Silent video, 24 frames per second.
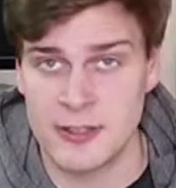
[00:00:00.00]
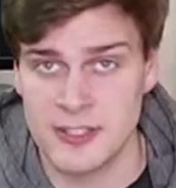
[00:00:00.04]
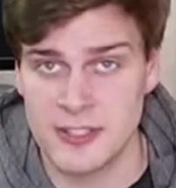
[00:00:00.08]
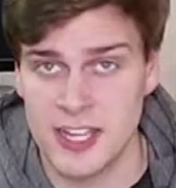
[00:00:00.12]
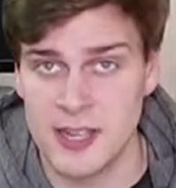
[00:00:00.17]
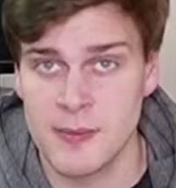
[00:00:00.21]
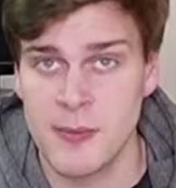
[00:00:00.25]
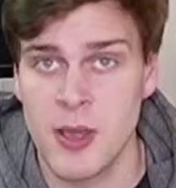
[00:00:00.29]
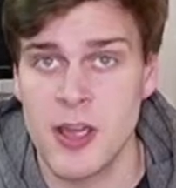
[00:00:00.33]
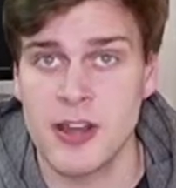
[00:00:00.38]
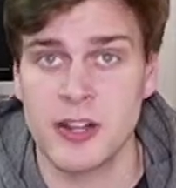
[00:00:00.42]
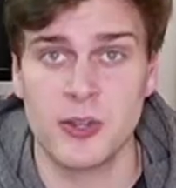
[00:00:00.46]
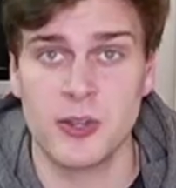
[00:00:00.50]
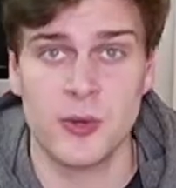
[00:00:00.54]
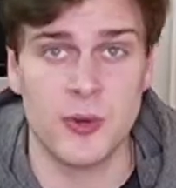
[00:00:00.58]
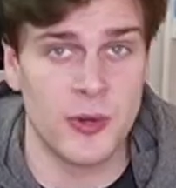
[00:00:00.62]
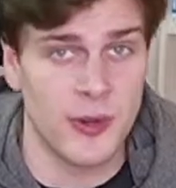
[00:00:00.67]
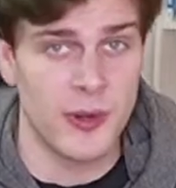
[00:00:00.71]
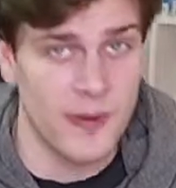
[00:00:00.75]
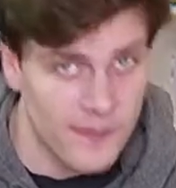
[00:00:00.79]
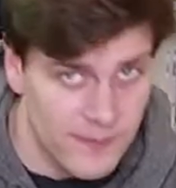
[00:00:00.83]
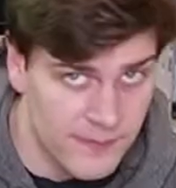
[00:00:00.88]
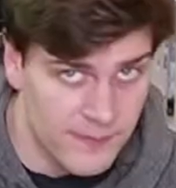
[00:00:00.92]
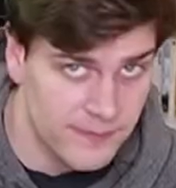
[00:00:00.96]
like a minor chord.
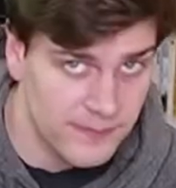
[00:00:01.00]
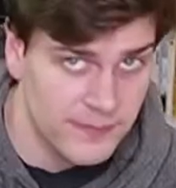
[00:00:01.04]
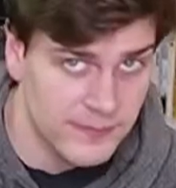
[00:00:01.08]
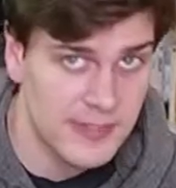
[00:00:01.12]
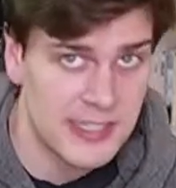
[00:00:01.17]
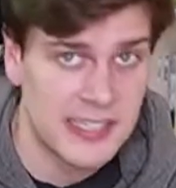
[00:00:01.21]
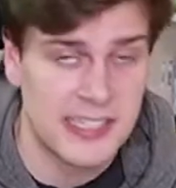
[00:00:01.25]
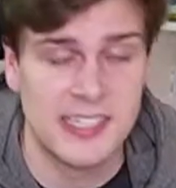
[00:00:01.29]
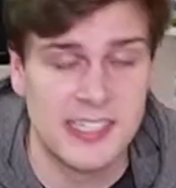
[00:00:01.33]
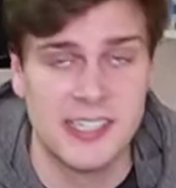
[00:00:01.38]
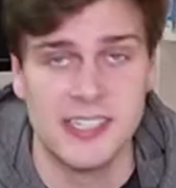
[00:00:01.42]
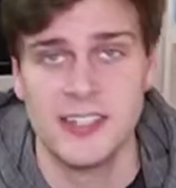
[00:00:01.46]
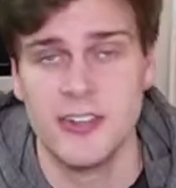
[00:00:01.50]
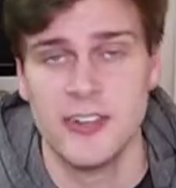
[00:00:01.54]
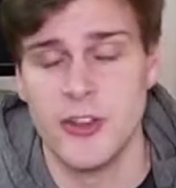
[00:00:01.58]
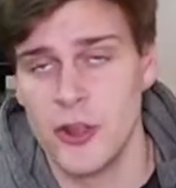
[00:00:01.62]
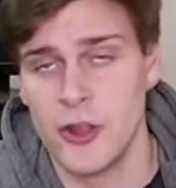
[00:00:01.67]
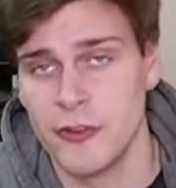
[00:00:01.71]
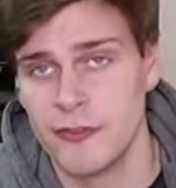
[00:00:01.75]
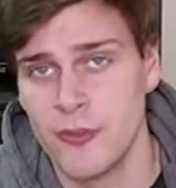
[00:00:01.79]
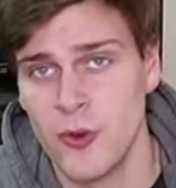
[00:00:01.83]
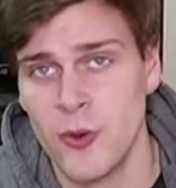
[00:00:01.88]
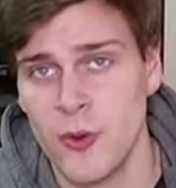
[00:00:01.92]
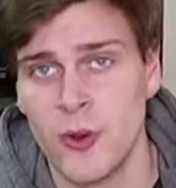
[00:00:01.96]
Note
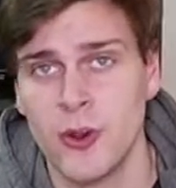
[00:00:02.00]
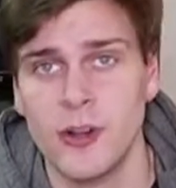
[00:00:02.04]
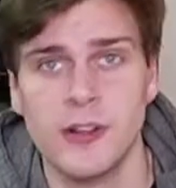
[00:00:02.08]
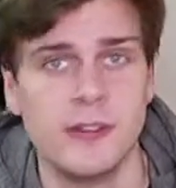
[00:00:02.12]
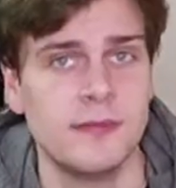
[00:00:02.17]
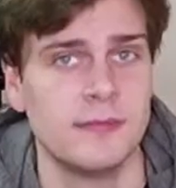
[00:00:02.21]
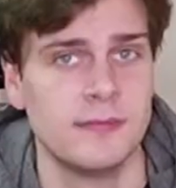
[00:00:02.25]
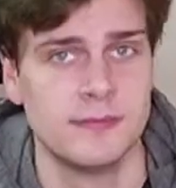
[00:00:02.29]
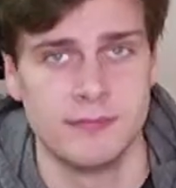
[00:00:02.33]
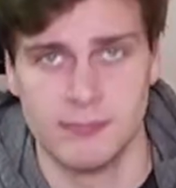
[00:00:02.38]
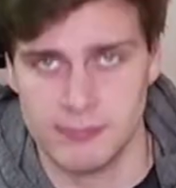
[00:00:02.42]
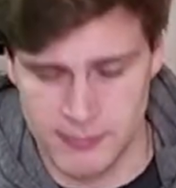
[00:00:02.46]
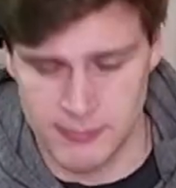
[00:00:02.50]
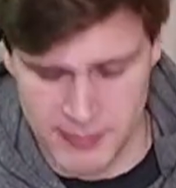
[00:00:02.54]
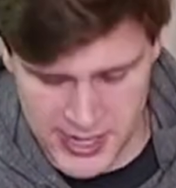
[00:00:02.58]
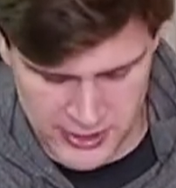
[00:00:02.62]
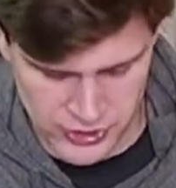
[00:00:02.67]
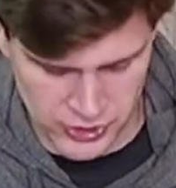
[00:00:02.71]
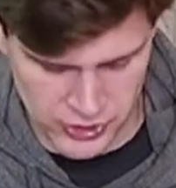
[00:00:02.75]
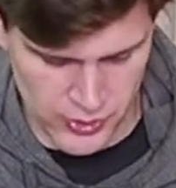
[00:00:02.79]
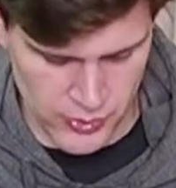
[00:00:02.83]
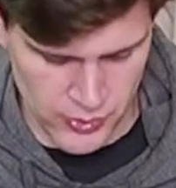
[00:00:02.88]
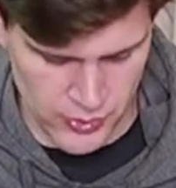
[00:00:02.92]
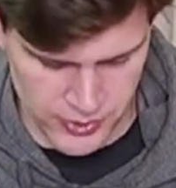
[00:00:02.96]
4,
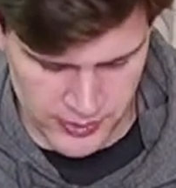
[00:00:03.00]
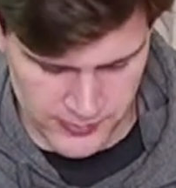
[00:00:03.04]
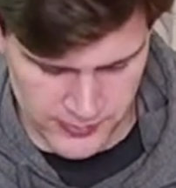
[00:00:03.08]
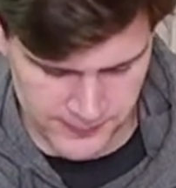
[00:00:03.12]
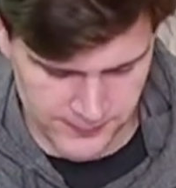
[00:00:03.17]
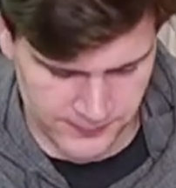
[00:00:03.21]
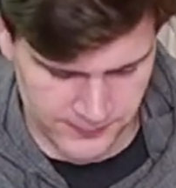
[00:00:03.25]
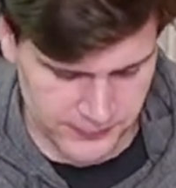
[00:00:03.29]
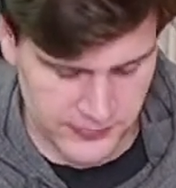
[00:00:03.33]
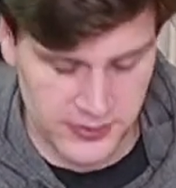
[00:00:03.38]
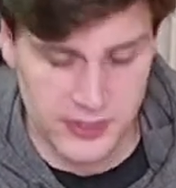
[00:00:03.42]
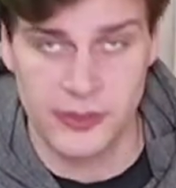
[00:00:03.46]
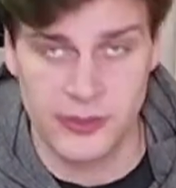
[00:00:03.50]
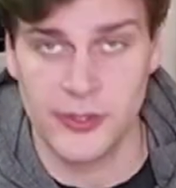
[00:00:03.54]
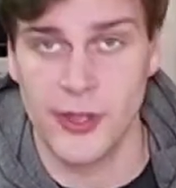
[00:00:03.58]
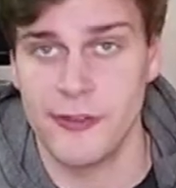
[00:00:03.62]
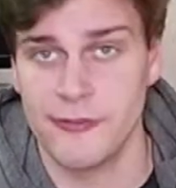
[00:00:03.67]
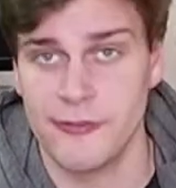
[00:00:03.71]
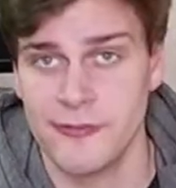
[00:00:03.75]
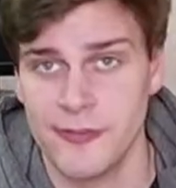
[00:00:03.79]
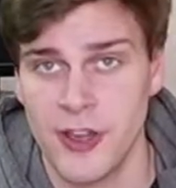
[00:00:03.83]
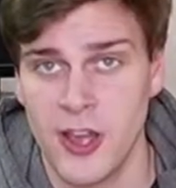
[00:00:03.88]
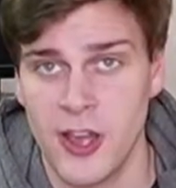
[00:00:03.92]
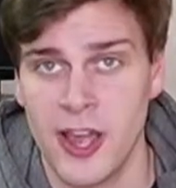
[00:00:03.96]
major chord. Note
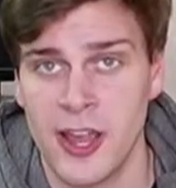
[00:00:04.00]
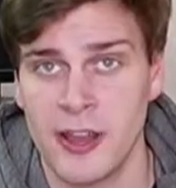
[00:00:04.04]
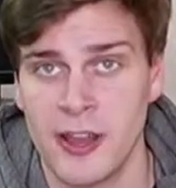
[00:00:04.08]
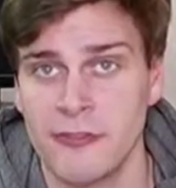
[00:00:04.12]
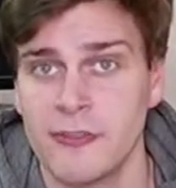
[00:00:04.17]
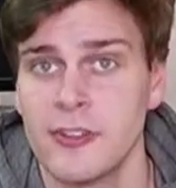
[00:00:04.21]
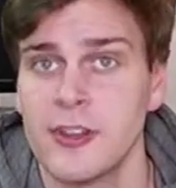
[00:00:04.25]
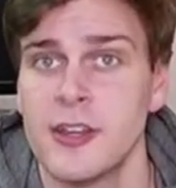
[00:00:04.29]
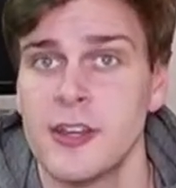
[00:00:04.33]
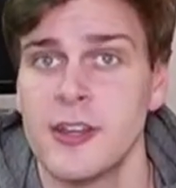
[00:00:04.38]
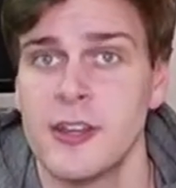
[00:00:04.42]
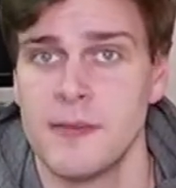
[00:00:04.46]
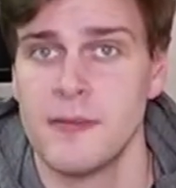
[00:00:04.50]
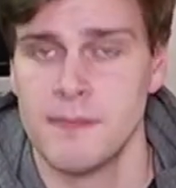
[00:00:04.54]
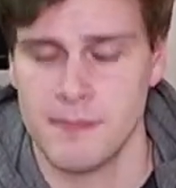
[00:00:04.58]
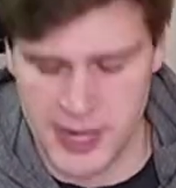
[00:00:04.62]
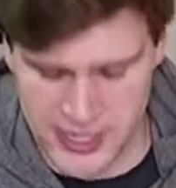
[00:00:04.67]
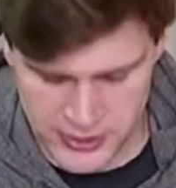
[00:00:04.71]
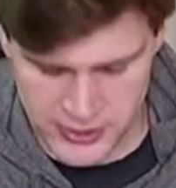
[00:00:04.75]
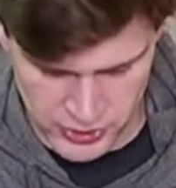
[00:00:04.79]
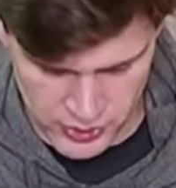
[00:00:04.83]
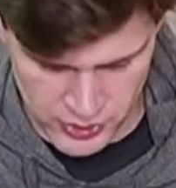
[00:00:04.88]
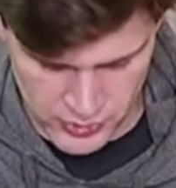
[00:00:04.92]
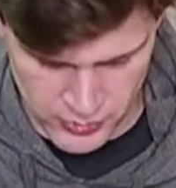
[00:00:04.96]
5,
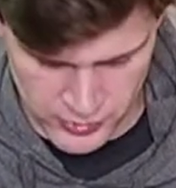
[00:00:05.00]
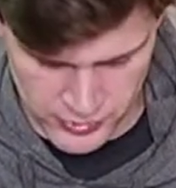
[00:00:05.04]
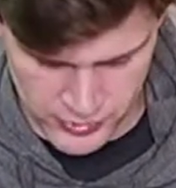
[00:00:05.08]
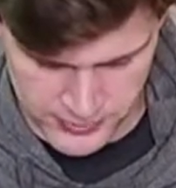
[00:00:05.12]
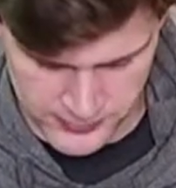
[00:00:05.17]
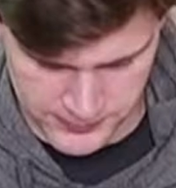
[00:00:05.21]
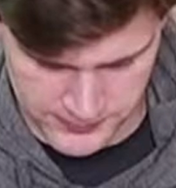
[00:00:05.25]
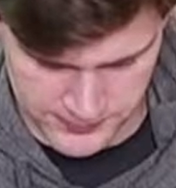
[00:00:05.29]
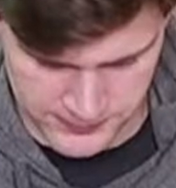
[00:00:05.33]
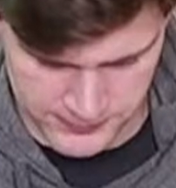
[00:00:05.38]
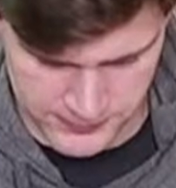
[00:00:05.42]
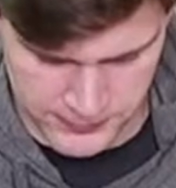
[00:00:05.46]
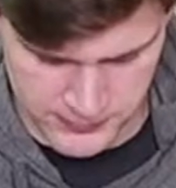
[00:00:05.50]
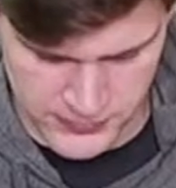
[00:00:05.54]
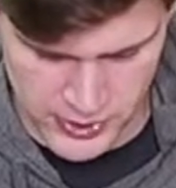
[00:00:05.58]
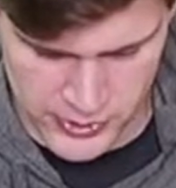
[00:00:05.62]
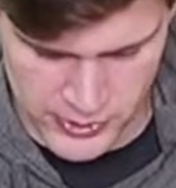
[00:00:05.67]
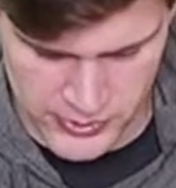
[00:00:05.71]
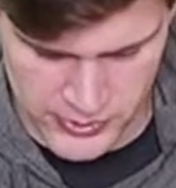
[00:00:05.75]
major chord. Note